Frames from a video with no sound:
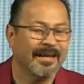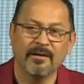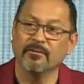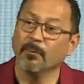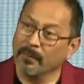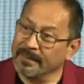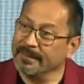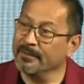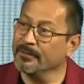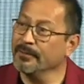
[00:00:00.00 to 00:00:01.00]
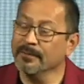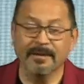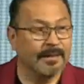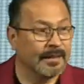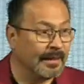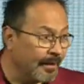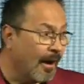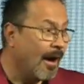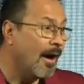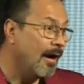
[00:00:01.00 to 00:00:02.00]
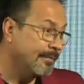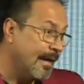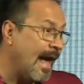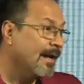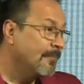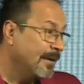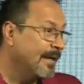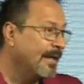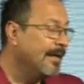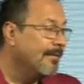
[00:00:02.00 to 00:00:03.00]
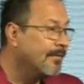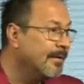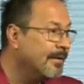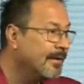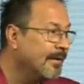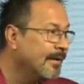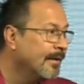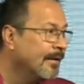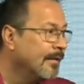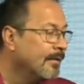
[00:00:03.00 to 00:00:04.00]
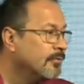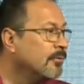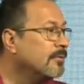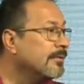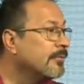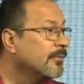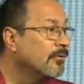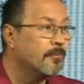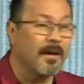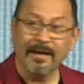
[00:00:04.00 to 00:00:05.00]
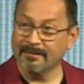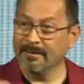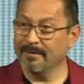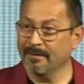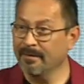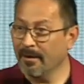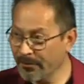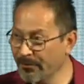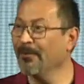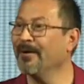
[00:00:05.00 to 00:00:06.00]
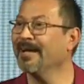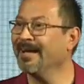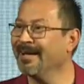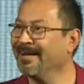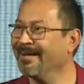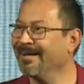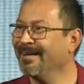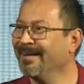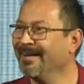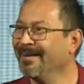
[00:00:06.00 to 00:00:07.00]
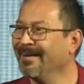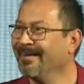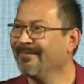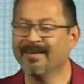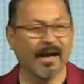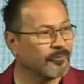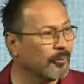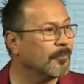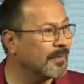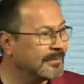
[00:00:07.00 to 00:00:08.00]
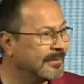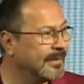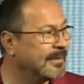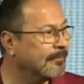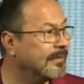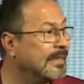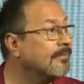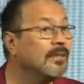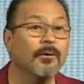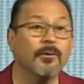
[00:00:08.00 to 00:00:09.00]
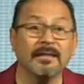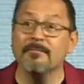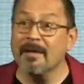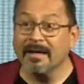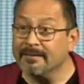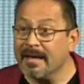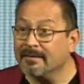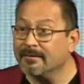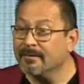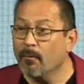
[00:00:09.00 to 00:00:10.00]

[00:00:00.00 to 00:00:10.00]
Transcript: So what did he do? He caused Adam and Eve to disrespect authority. God told them not to eat it, even though it didn't make sense.